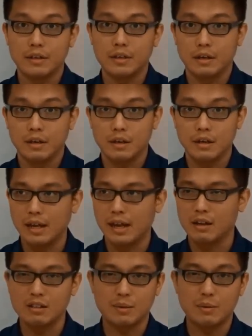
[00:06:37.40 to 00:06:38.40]
here.
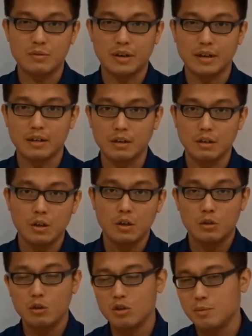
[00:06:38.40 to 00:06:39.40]
Angle sum of triangle.
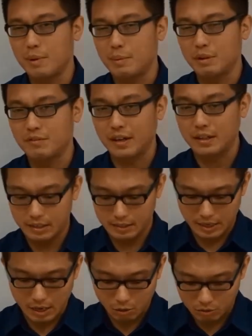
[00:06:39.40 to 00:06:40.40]
You should be able to find
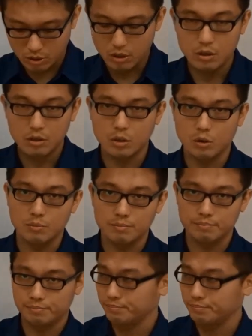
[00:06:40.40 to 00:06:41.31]
this out. So